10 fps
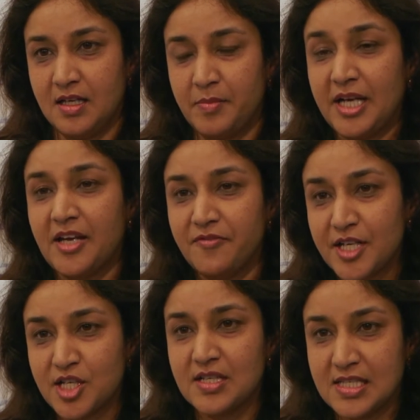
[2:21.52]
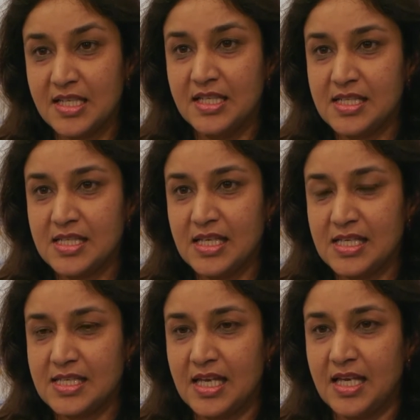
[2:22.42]
By definition, resiliency
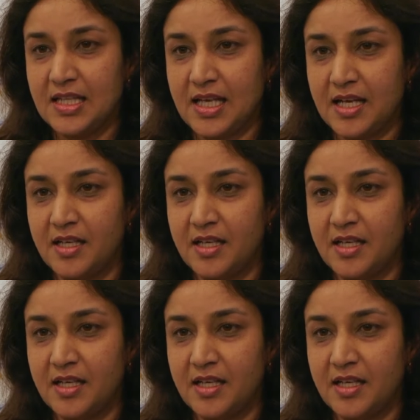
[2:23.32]
is saying that